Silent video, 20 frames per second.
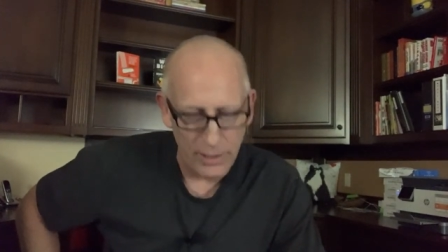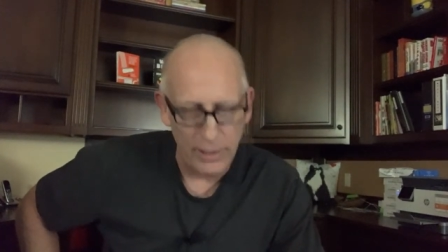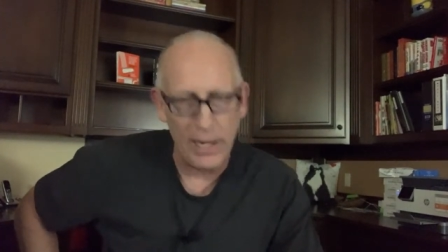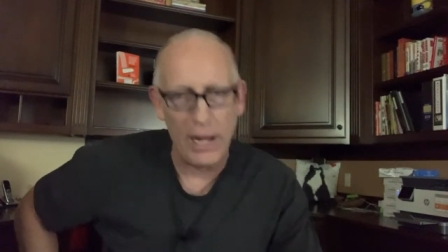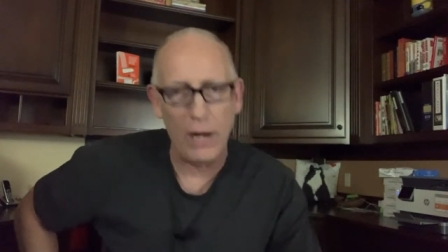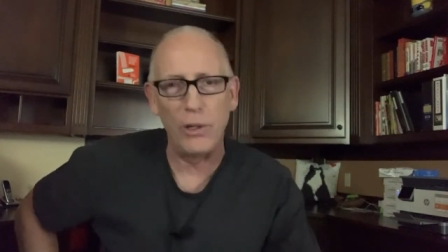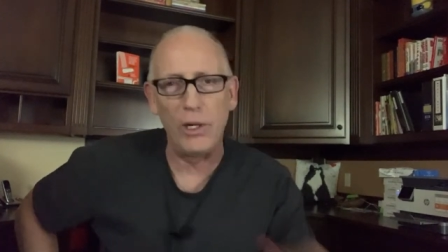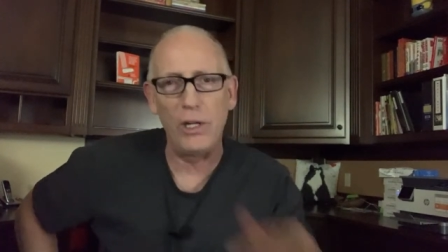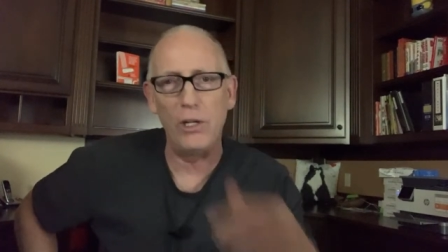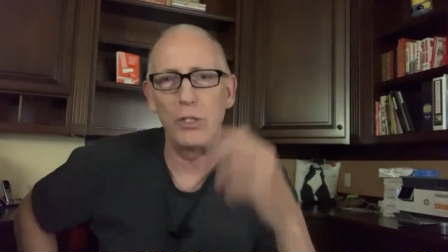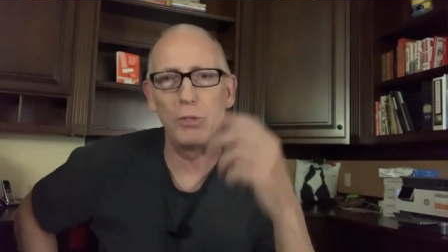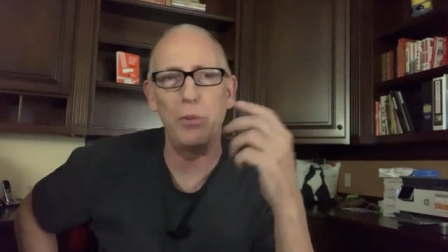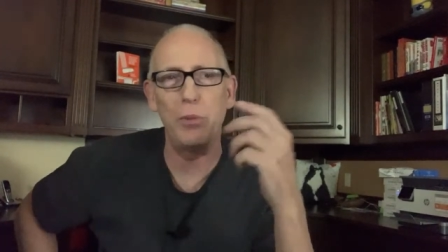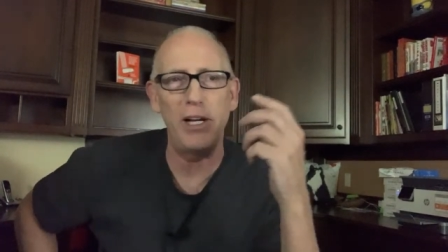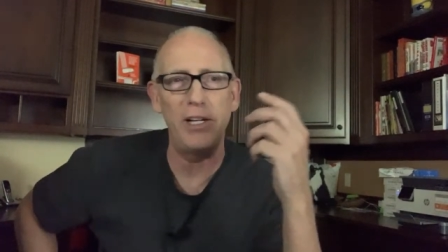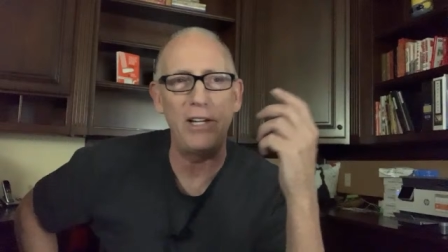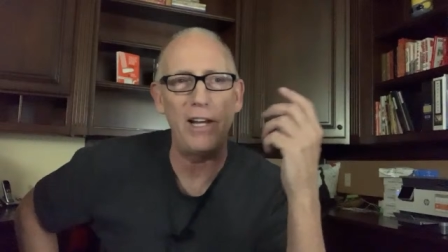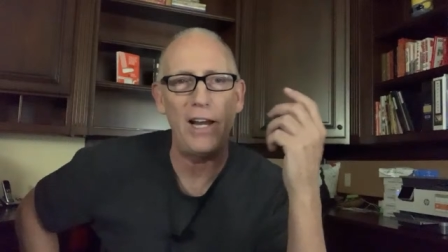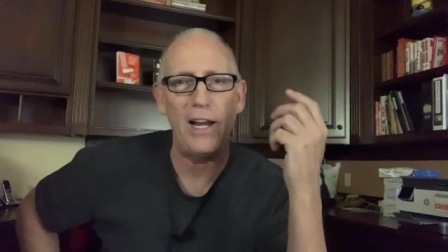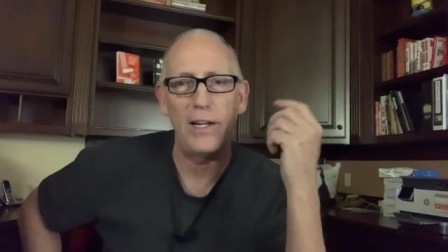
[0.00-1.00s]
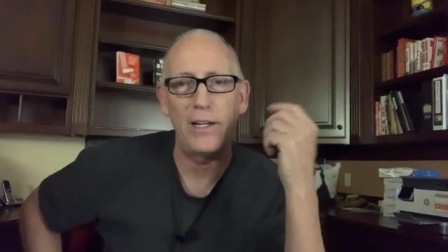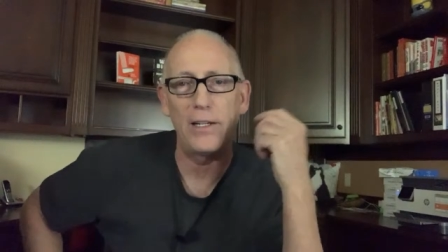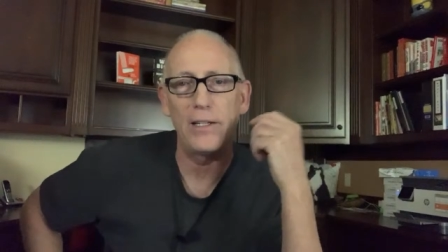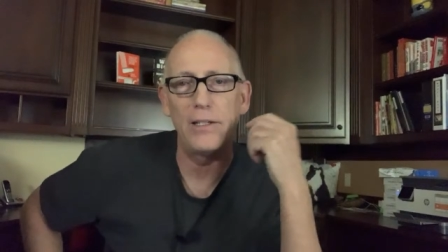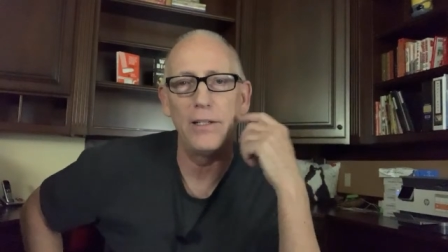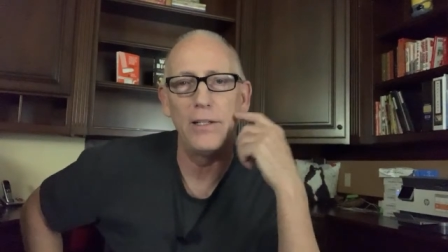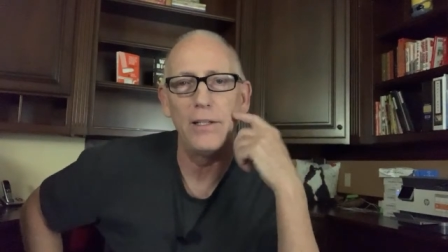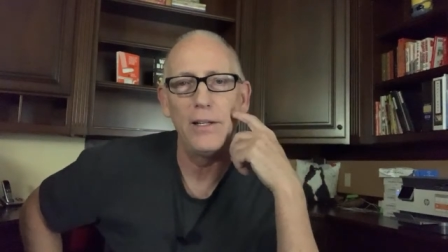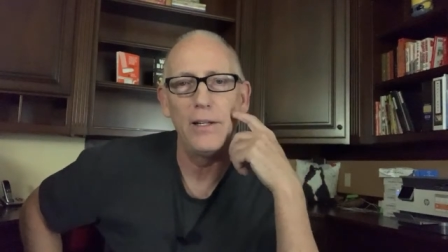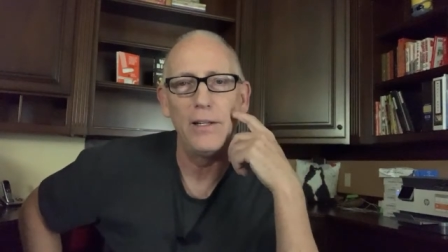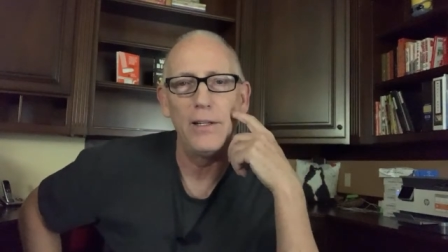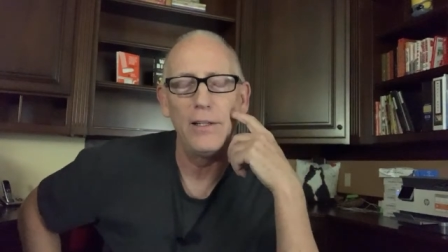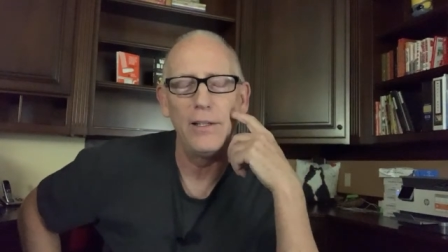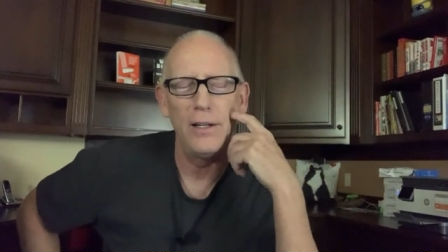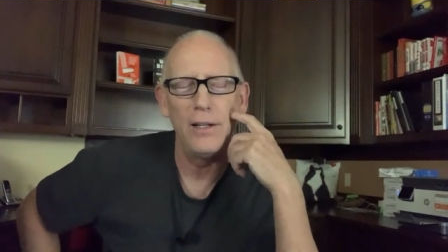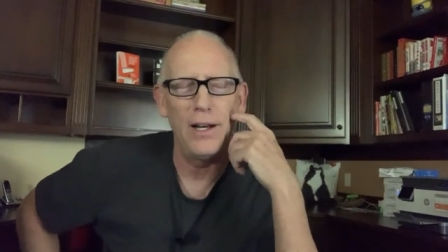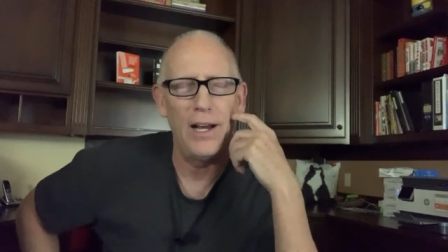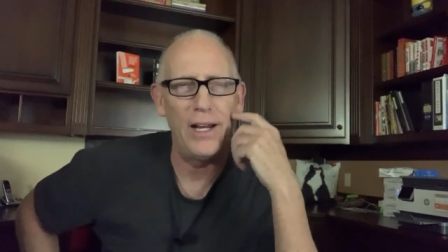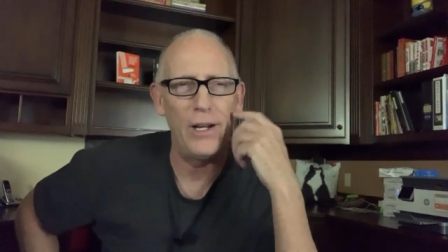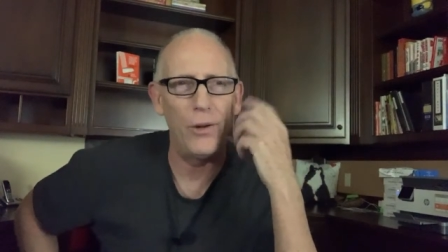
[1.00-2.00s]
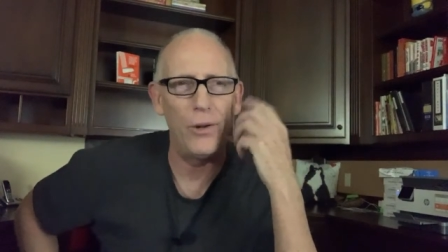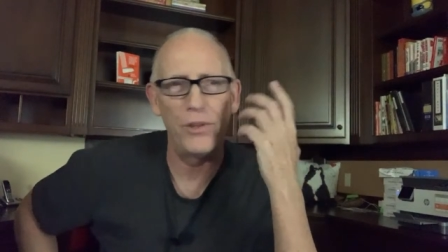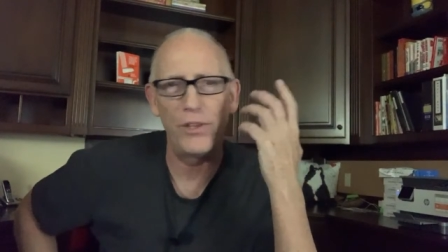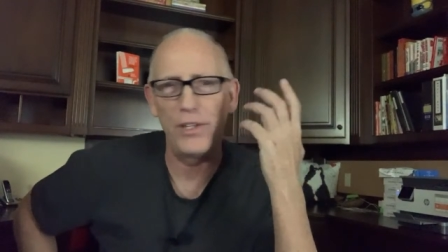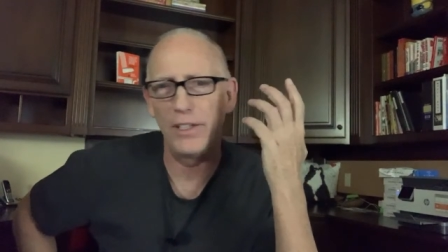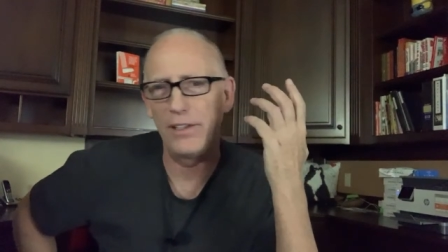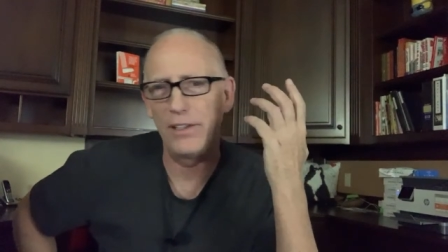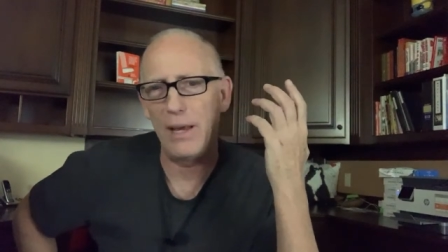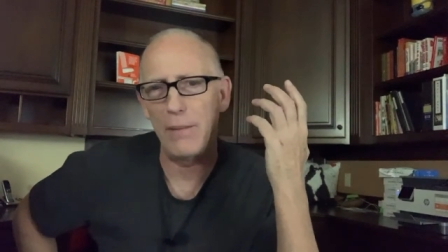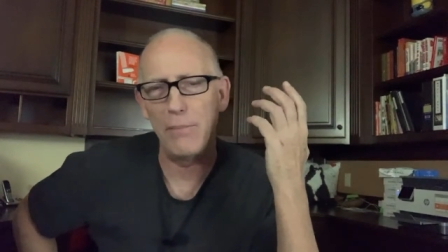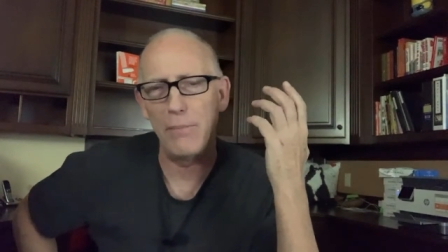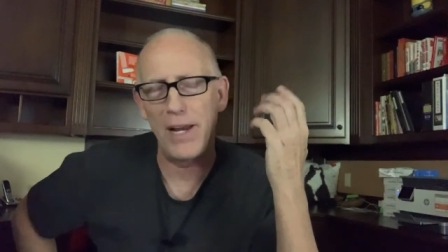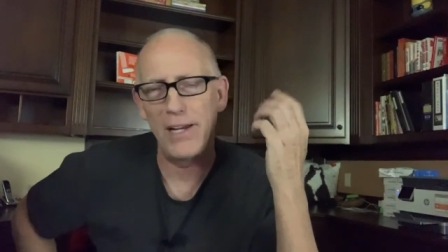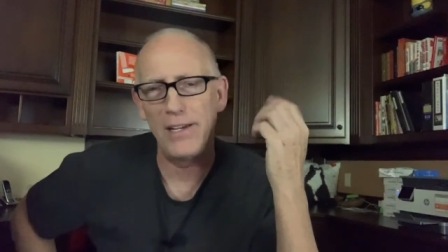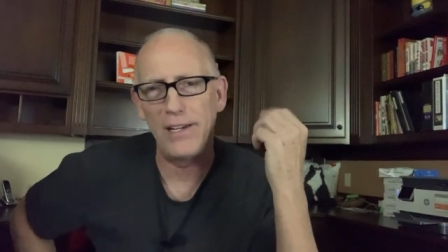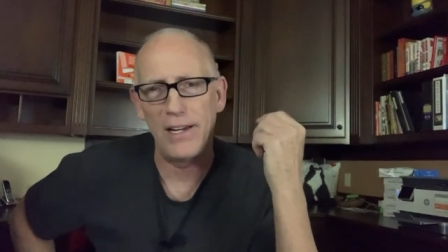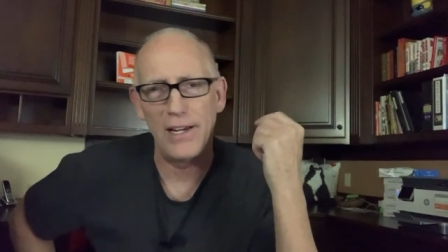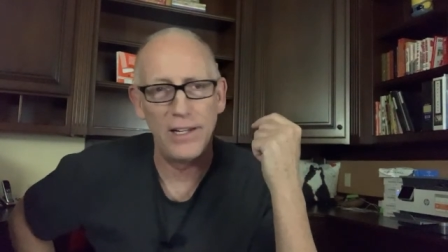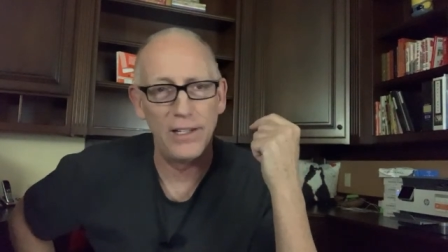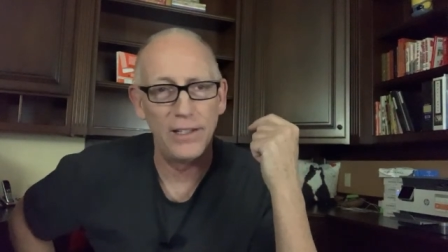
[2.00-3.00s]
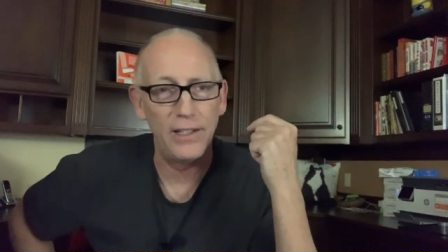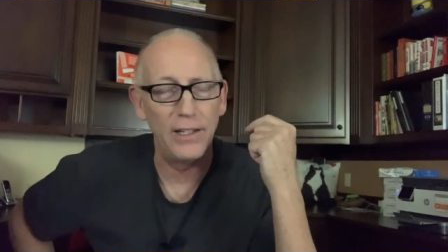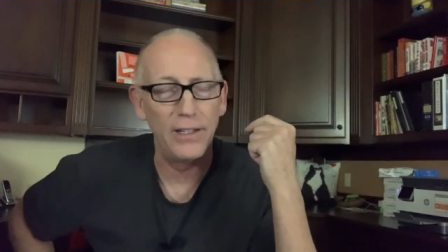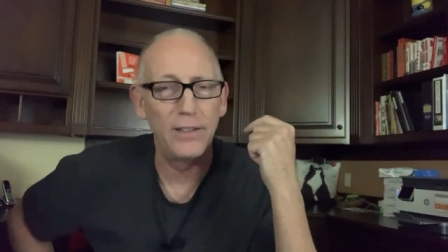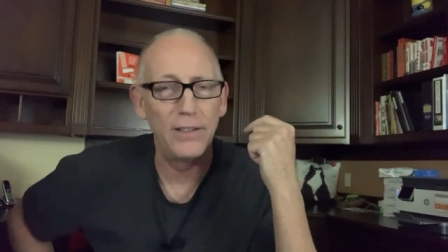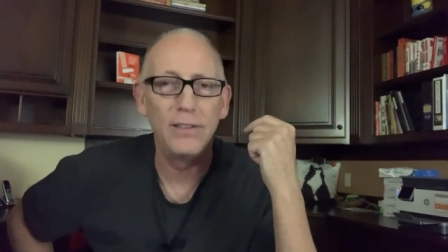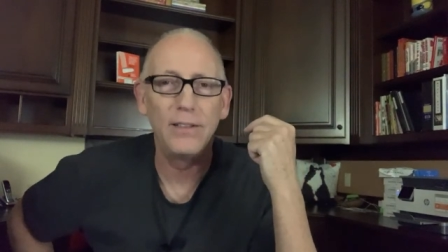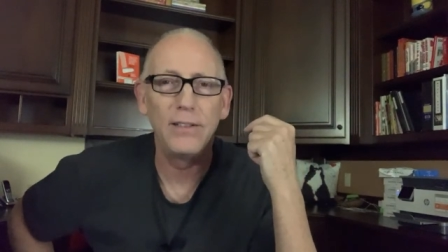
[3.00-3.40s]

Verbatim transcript: Now, here's my take I don't think that meant anything.